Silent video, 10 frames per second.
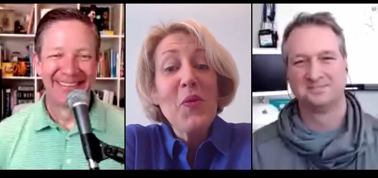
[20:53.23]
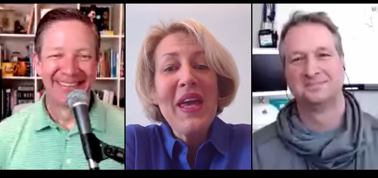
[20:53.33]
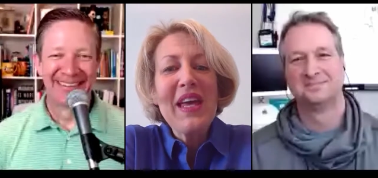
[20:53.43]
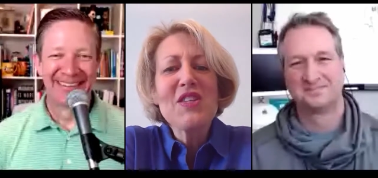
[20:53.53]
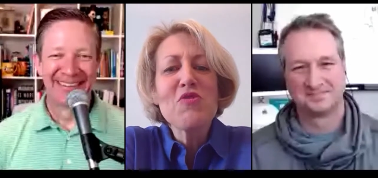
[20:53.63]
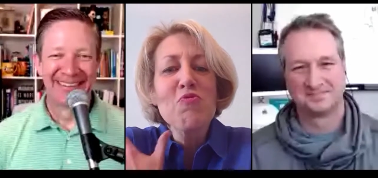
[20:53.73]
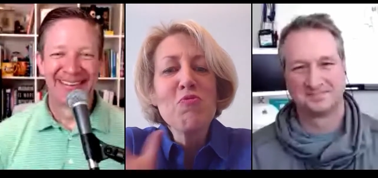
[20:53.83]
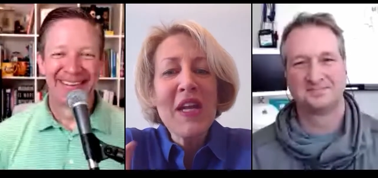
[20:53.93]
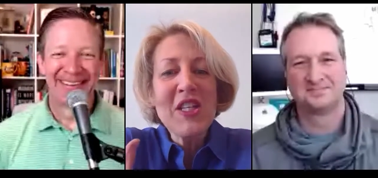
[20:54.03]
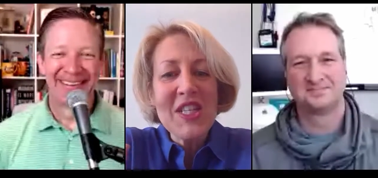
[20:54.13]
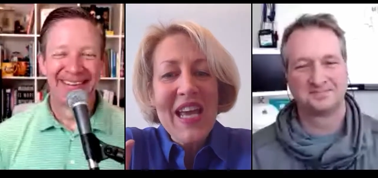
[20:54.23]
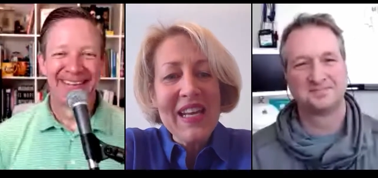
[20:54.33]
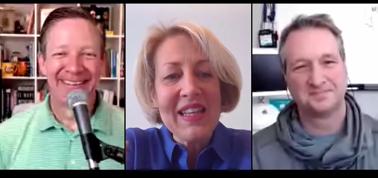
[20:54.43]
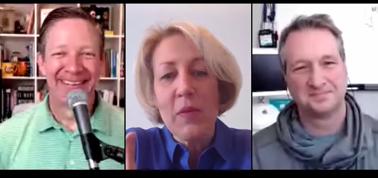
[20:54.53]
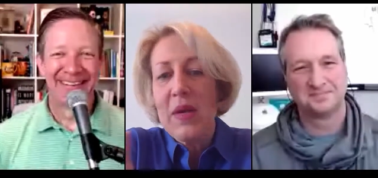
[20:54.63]
Speaker 1: we get this rich
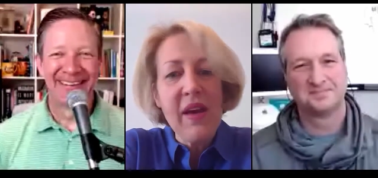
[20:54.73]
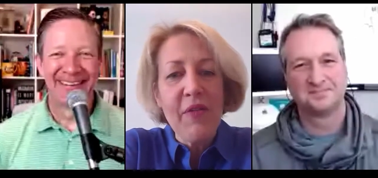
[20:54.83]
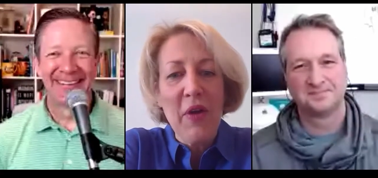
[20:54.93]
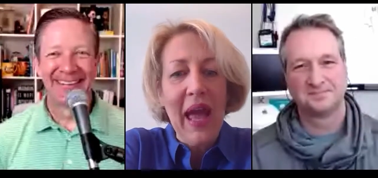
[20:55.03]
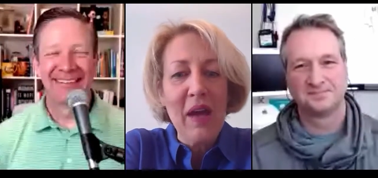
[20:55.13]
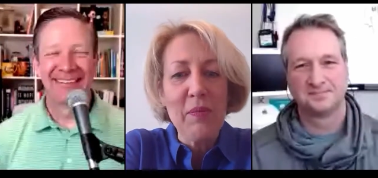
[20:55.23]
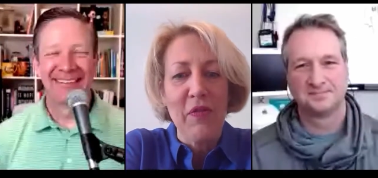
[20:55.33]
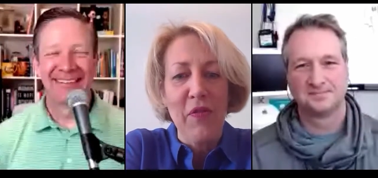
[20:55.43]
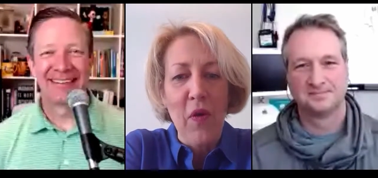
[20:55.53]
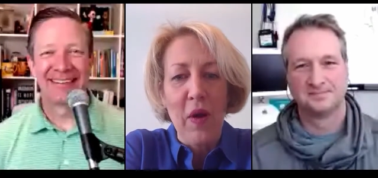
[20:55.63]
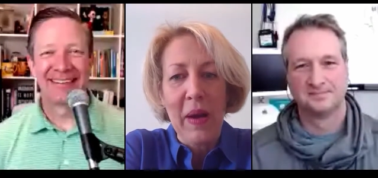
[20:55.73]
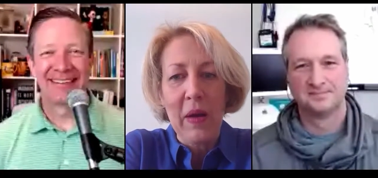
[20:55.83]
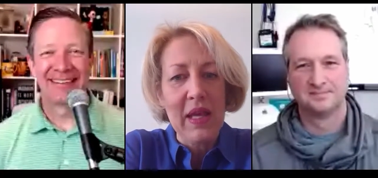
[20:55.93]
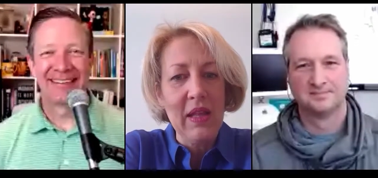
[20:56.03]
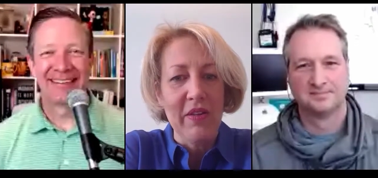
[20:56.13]
data that we never had before
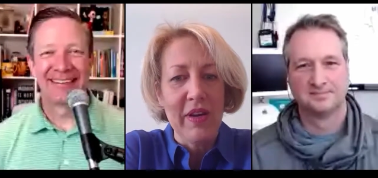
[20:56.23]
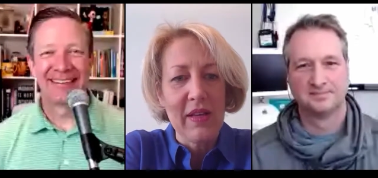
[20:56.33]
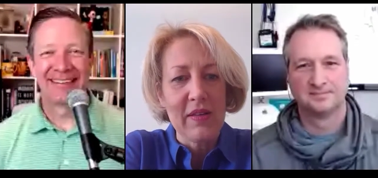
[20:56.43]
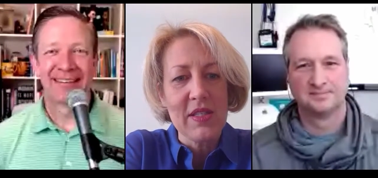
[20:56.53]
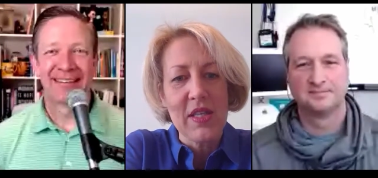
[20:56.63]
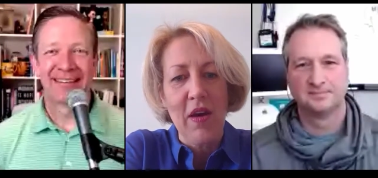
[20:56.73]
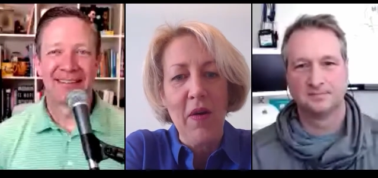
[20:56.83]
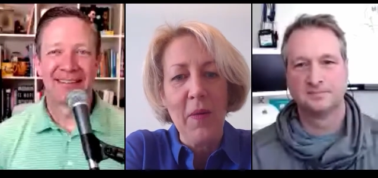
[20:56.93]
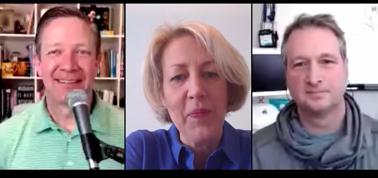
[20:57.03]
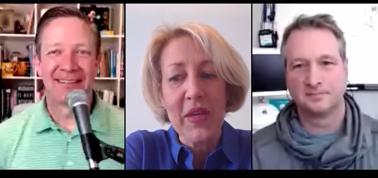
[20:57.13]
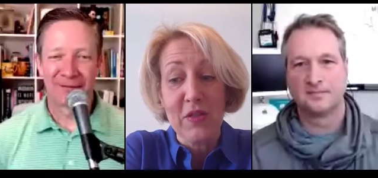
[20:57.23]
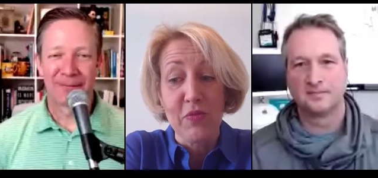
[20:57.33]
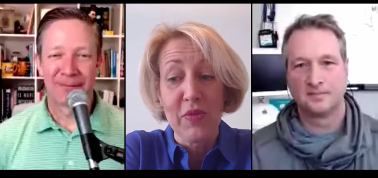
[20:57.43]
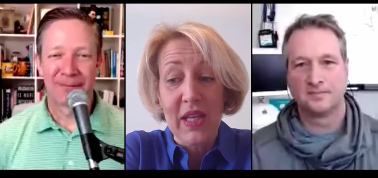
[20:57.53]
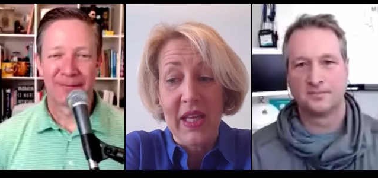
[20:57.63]
about e-learning. So it's
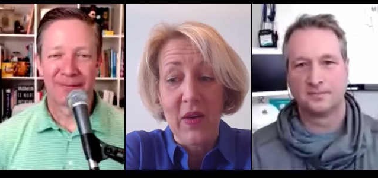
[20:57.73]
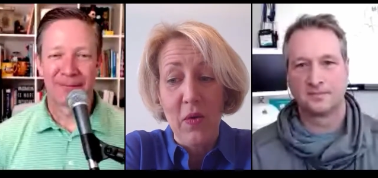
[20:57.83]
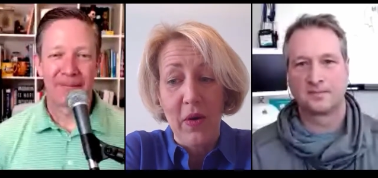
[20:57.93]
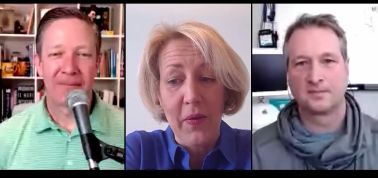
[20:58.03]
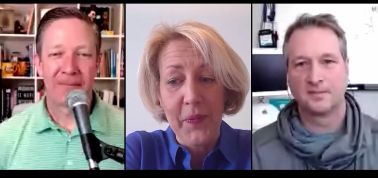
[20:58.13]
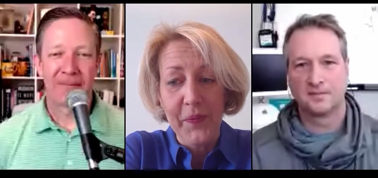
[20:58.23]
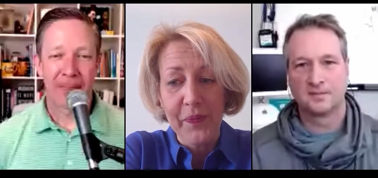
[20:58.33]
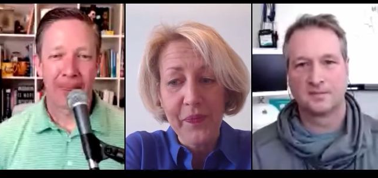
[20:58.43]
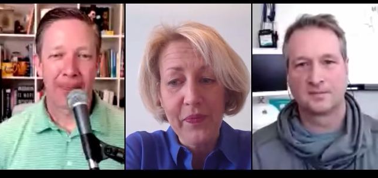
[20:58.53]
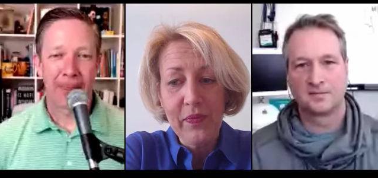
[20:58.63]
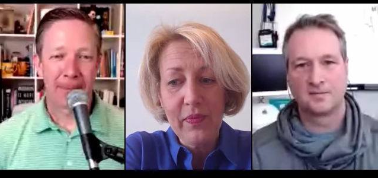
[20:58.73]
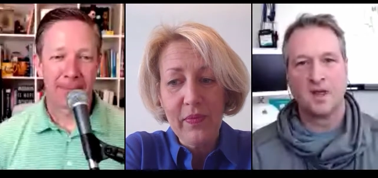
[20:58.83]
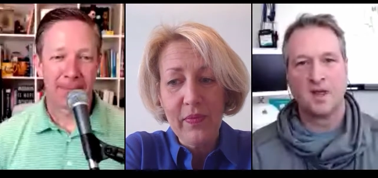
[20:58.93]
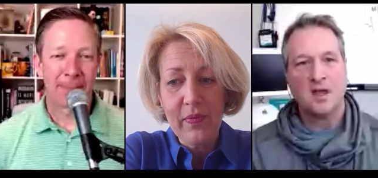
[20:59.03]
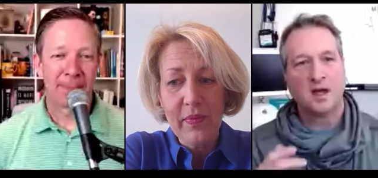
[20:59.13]
really cool.
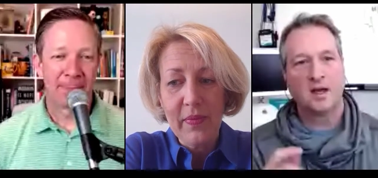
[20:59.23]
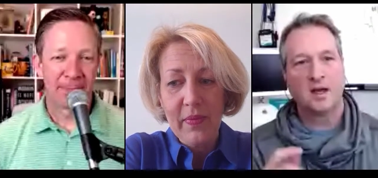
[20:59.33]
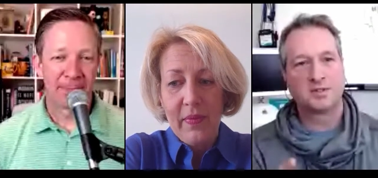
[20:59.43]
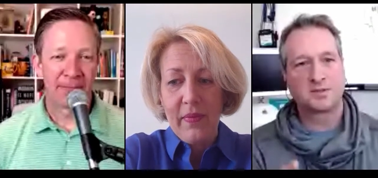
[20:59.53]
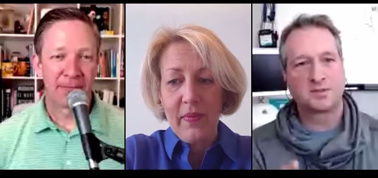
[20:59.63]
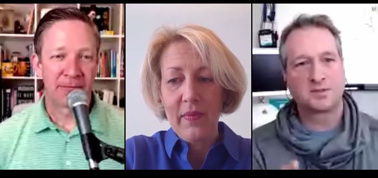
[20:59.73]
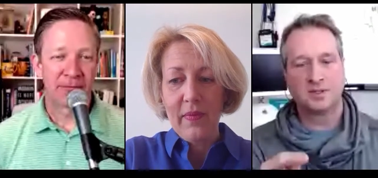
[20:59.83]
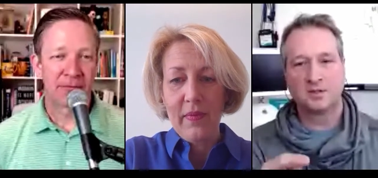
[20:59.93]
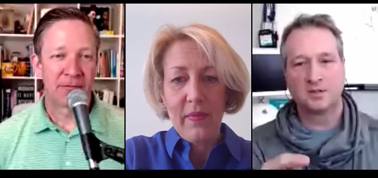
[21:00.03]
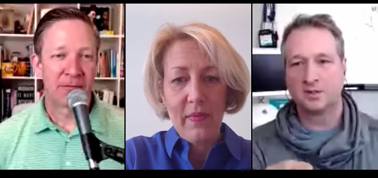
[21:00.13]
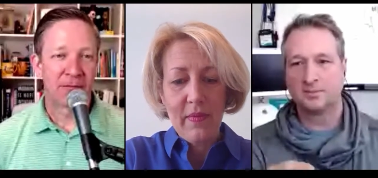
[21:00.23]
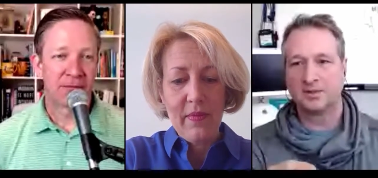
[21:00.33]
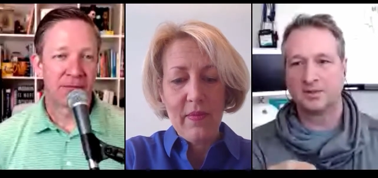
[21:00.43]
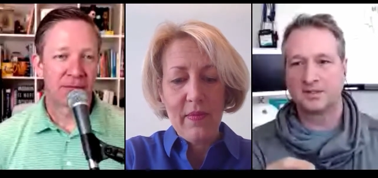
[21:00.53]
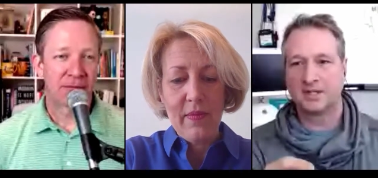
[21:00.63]
Speaker 2: And what's really cool
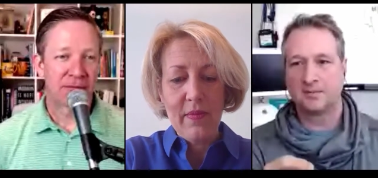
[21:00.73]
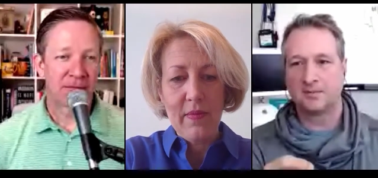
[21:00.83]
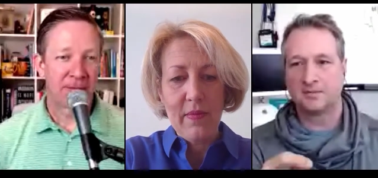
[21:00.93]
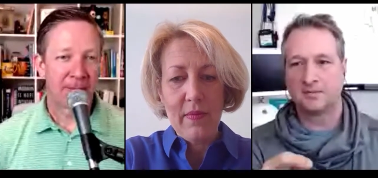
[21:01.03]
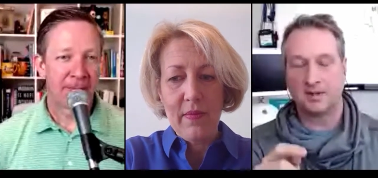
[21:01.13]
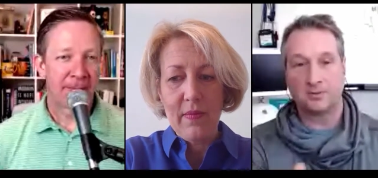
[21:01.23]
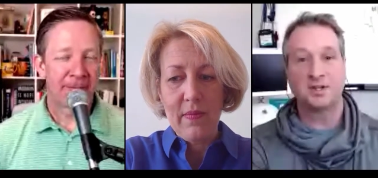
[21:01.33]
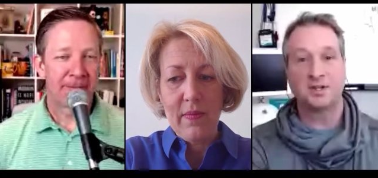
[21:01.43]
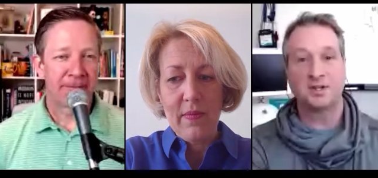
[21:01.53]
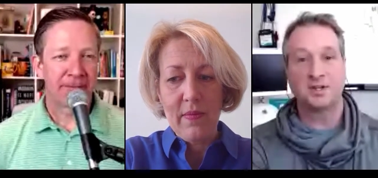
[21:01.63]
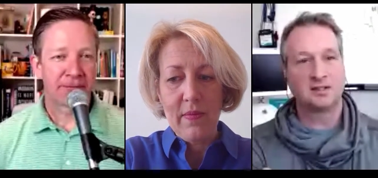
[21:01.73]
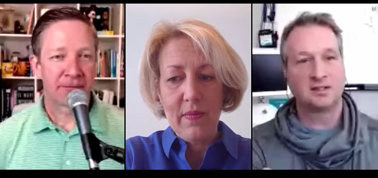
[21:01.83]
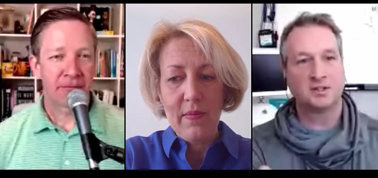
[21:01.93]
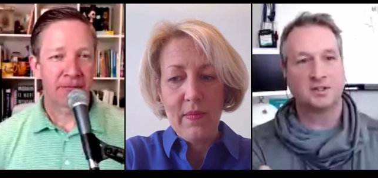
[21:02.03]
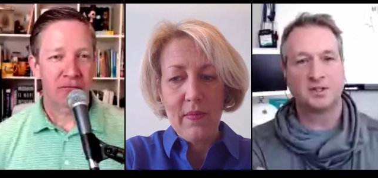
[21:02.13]
about um, that rich data
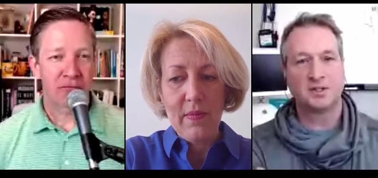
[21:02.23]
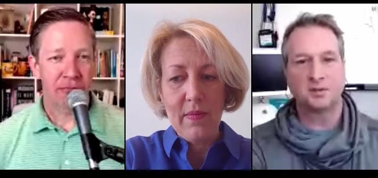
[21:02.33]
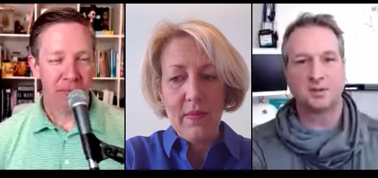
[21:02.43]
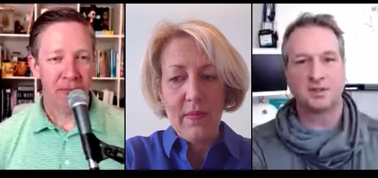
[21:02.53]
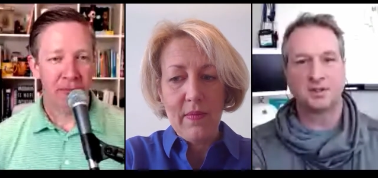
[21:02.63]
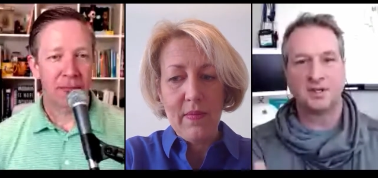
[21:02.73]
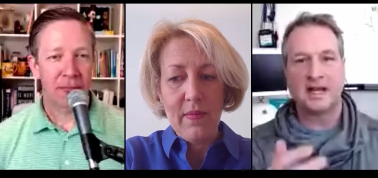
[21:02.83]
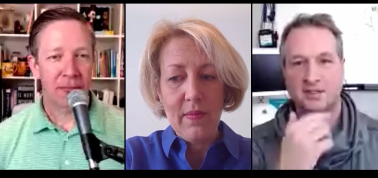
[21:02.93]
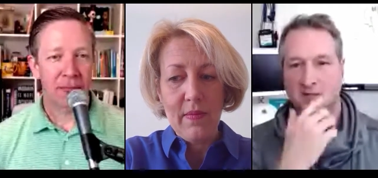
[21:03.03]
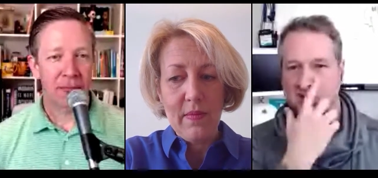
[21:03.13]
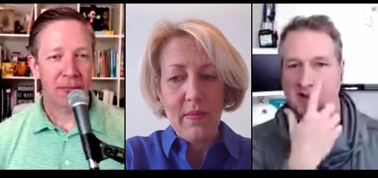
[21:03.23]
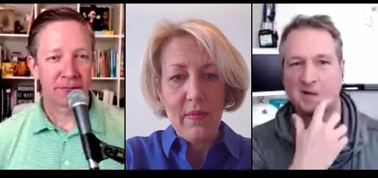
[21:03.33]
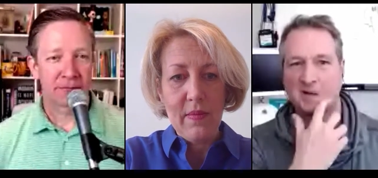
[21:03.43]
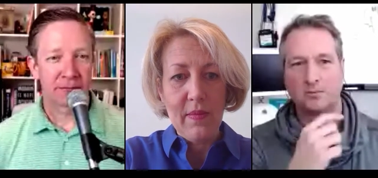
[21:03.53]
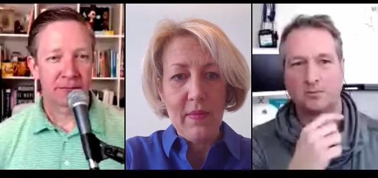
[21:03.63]
is what you do with it next. Like
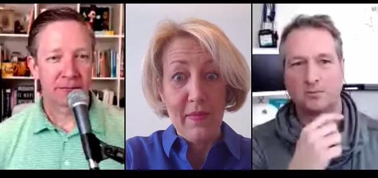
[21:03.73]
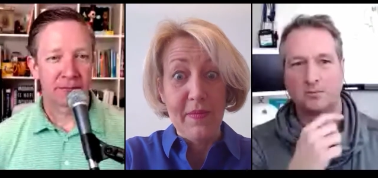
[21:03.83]
that one in